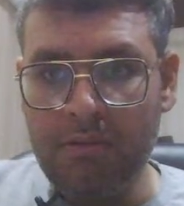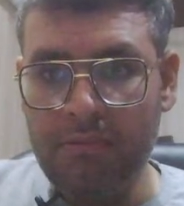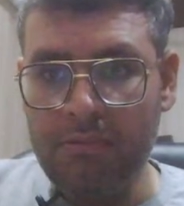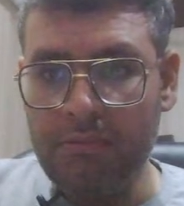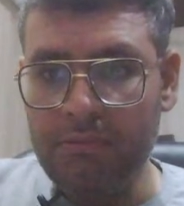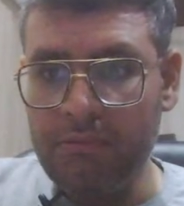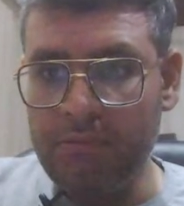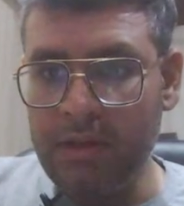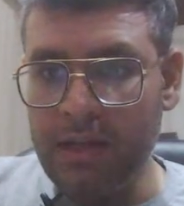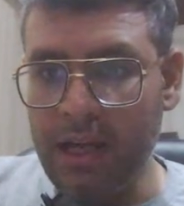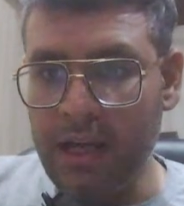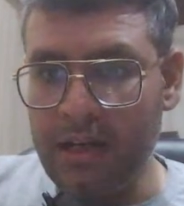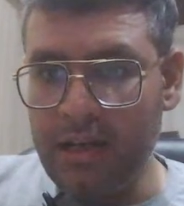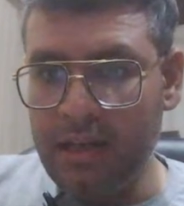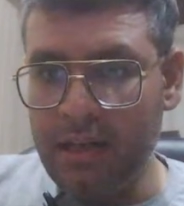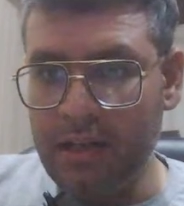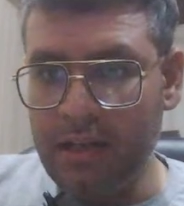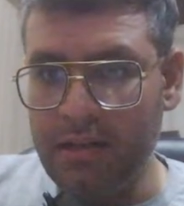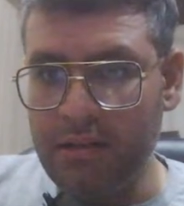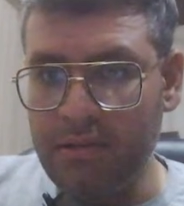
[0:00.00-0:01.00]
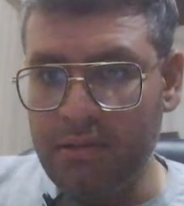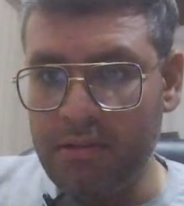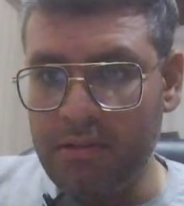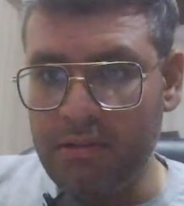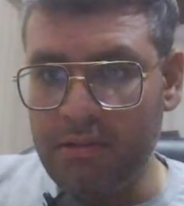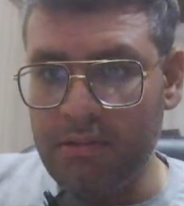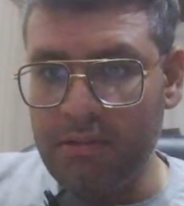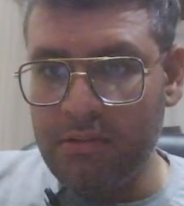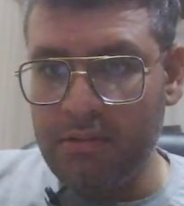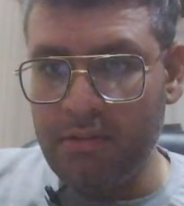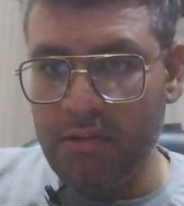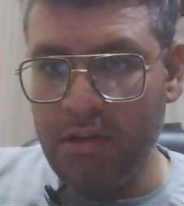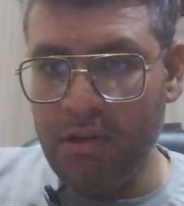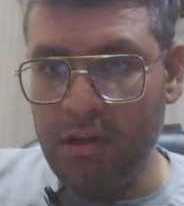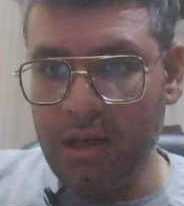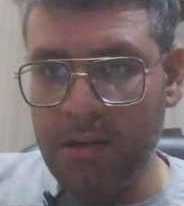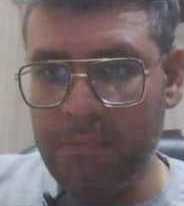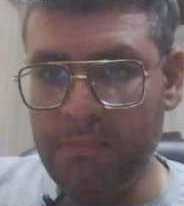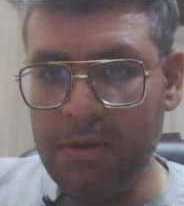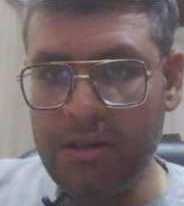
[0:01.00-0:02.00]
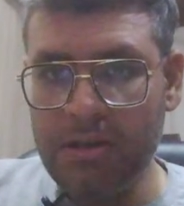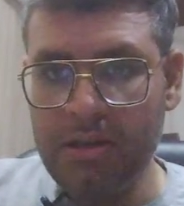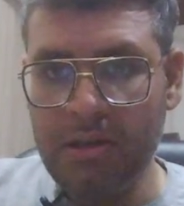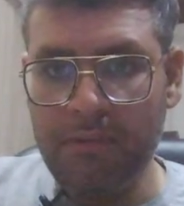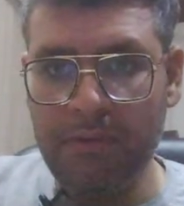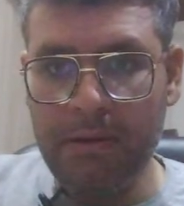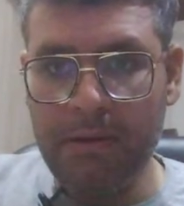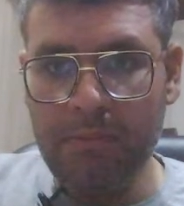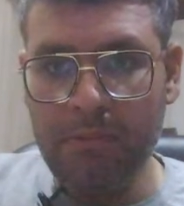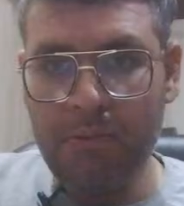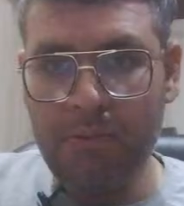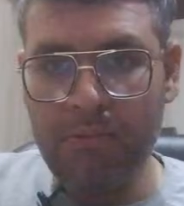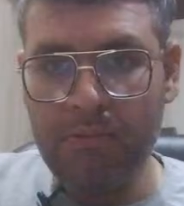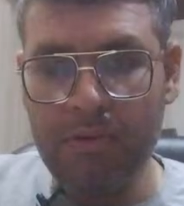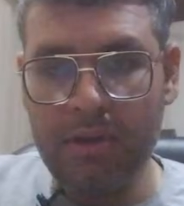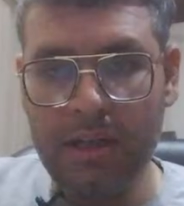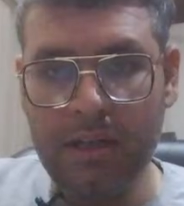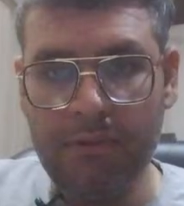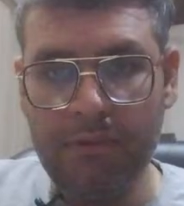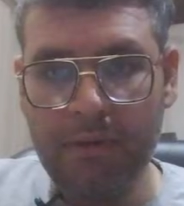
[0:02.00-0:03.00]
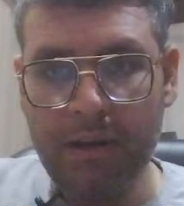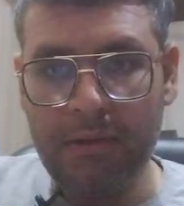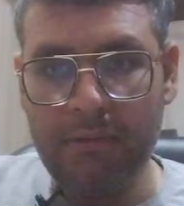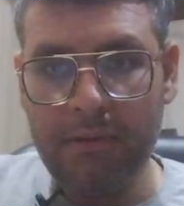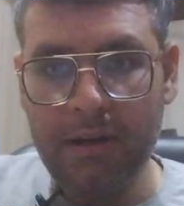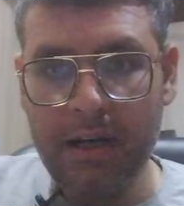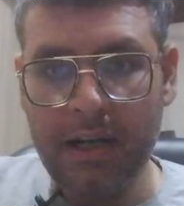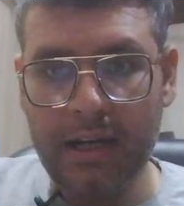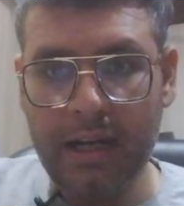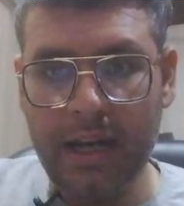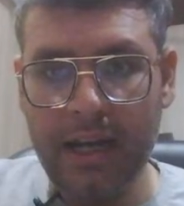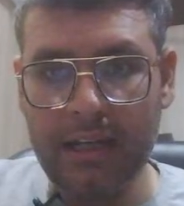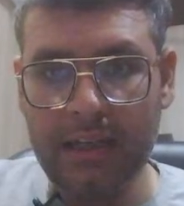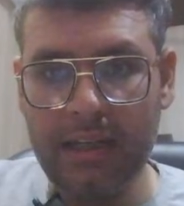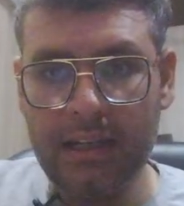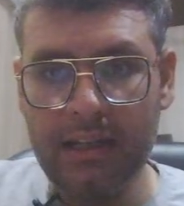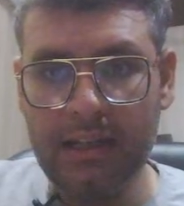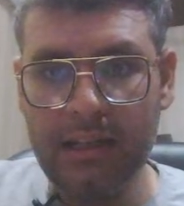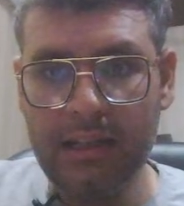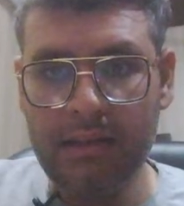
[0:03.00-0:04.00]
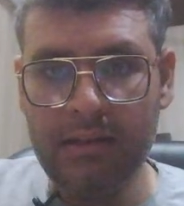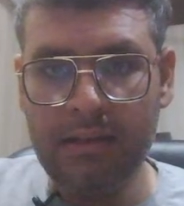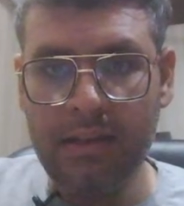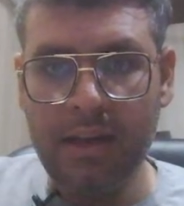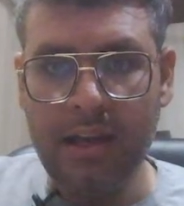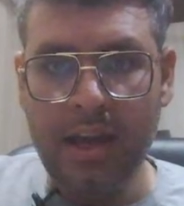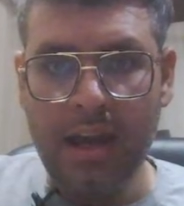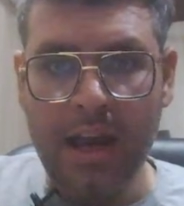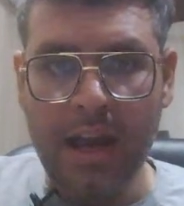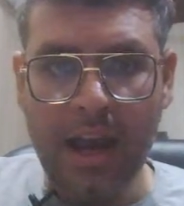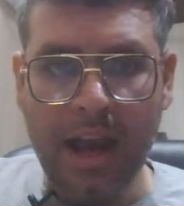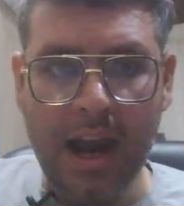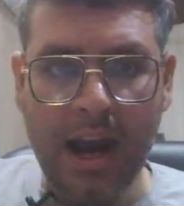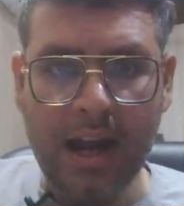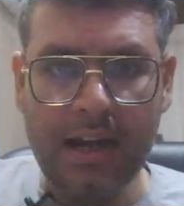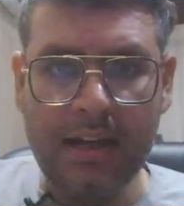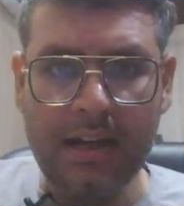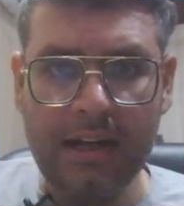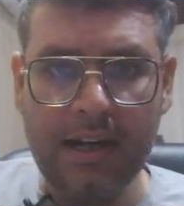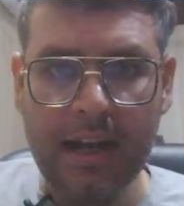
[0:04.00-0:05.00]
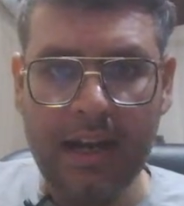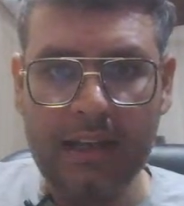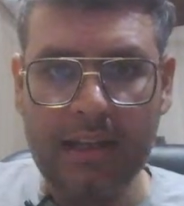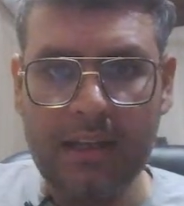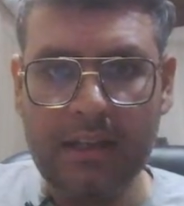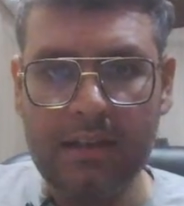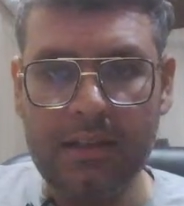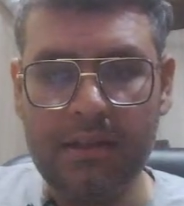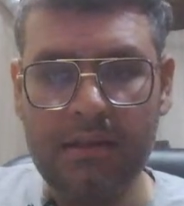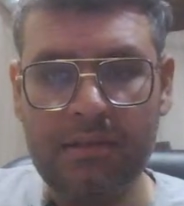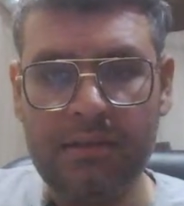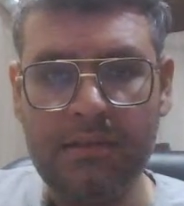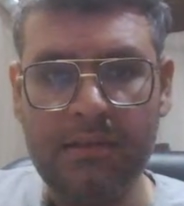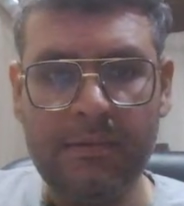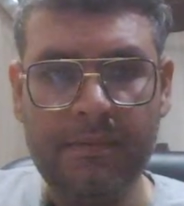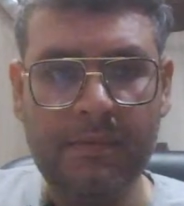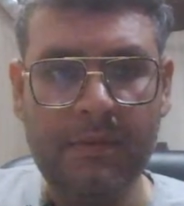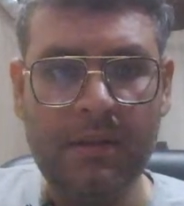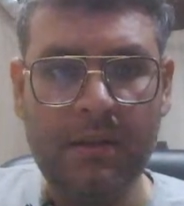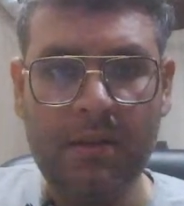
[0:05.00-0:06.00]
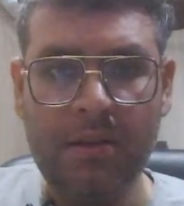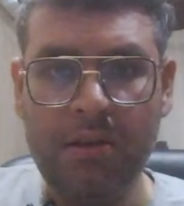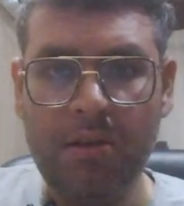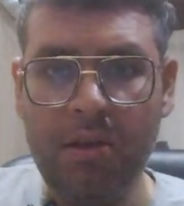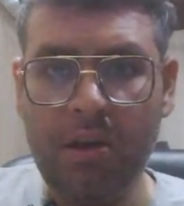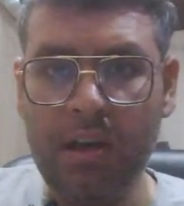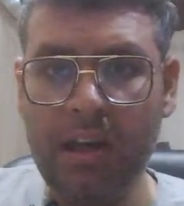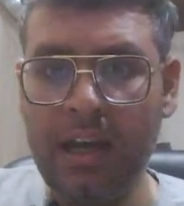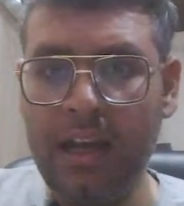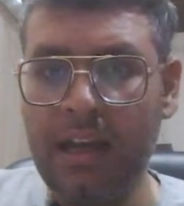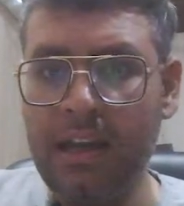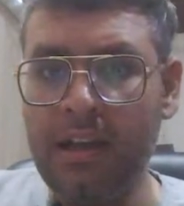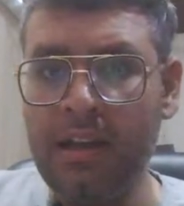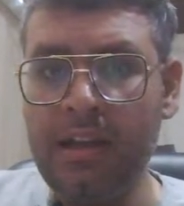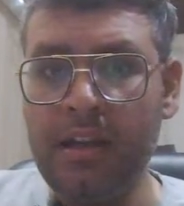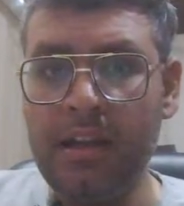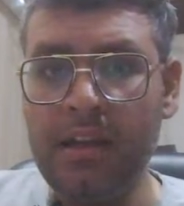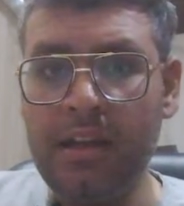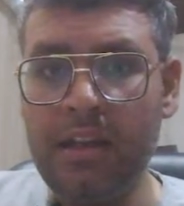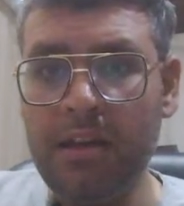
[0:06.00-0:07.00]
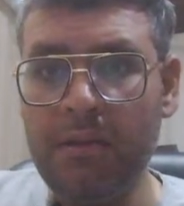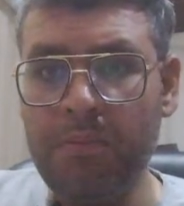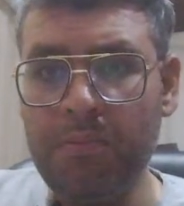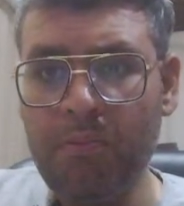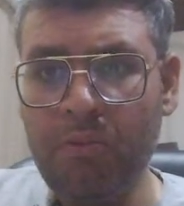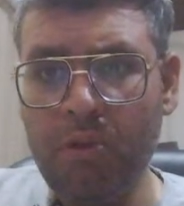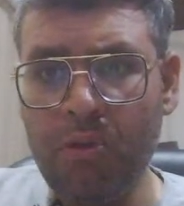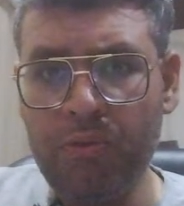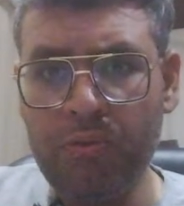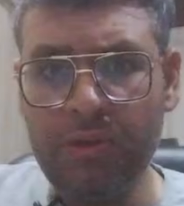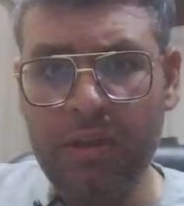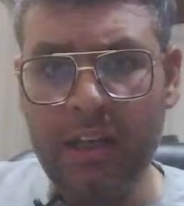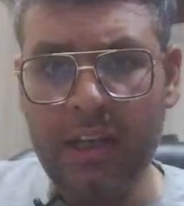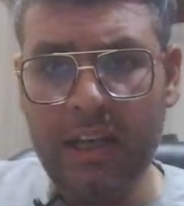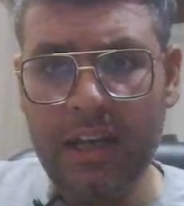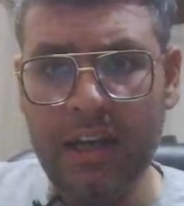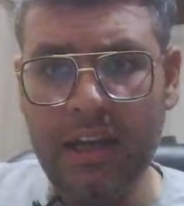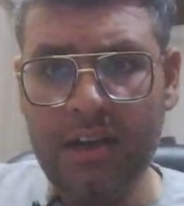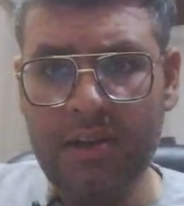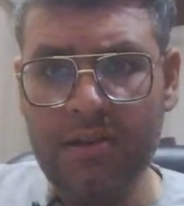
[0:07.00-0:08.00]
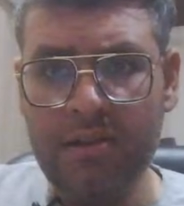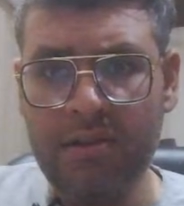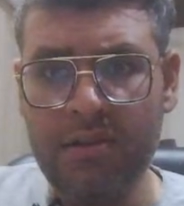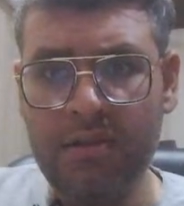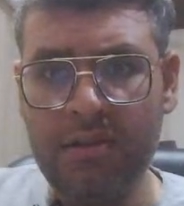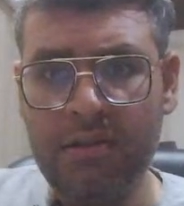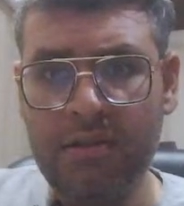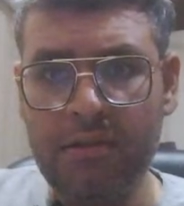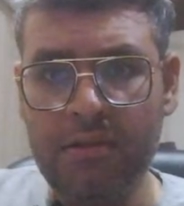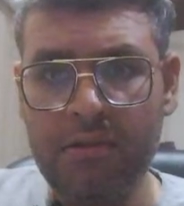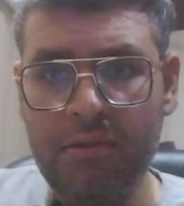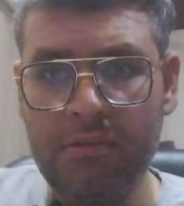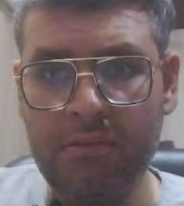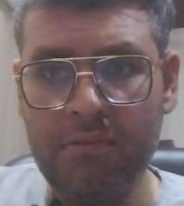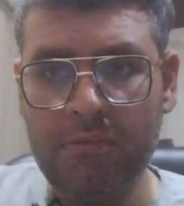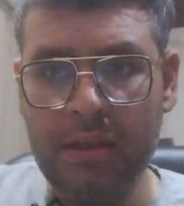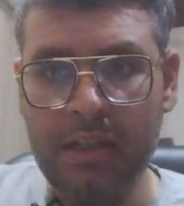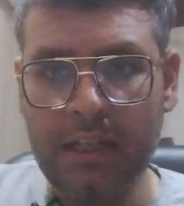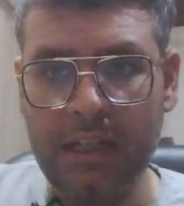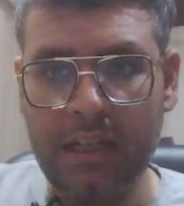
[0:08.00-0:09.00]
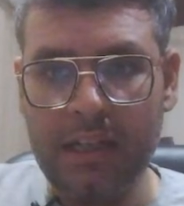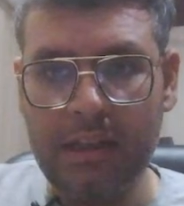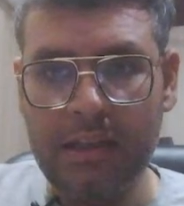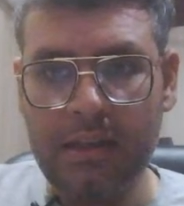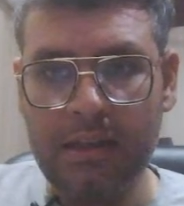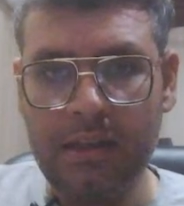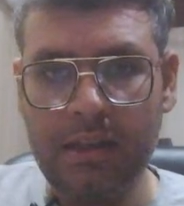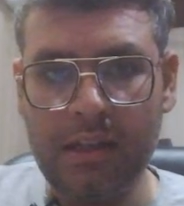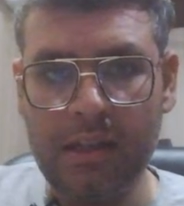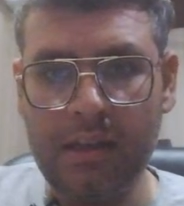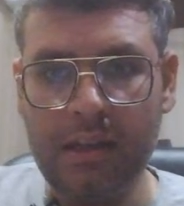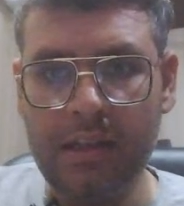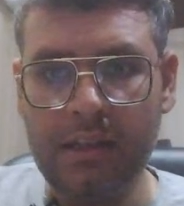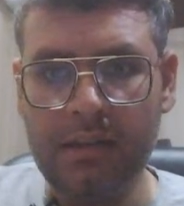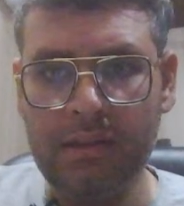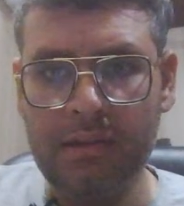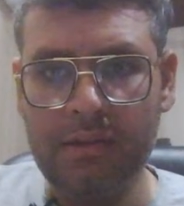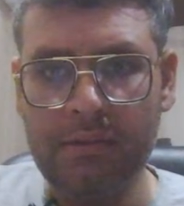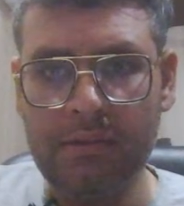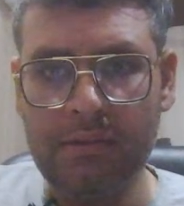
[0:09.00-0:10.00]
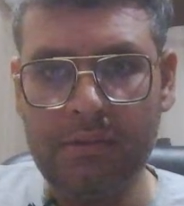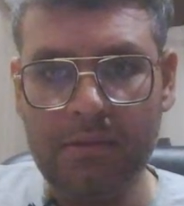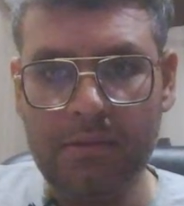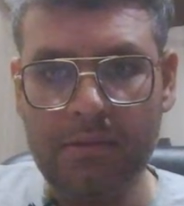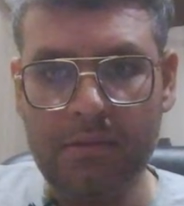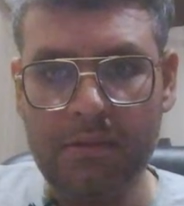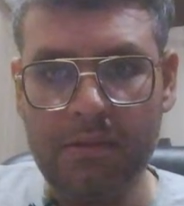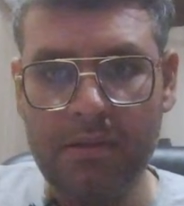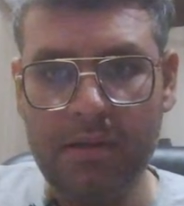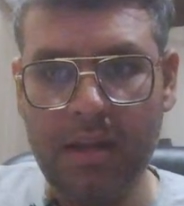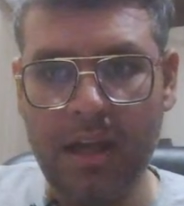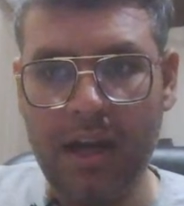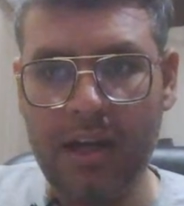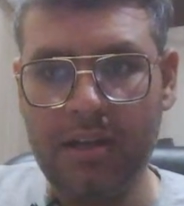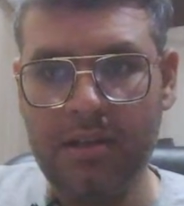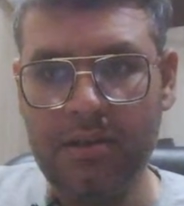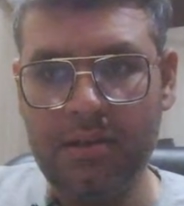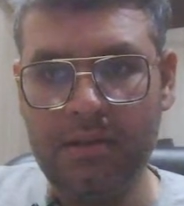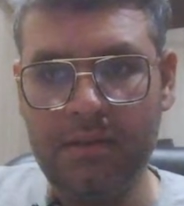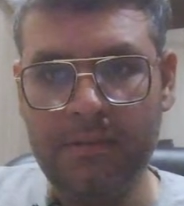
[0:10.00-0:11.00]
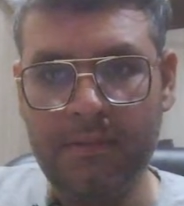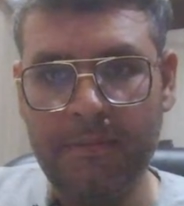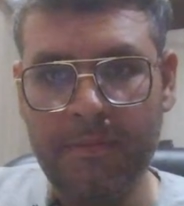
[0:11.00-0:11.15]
we are here. Okay, bishop will move to d5, attacking this and attacking this. Okay, if moves here, will kill this knight.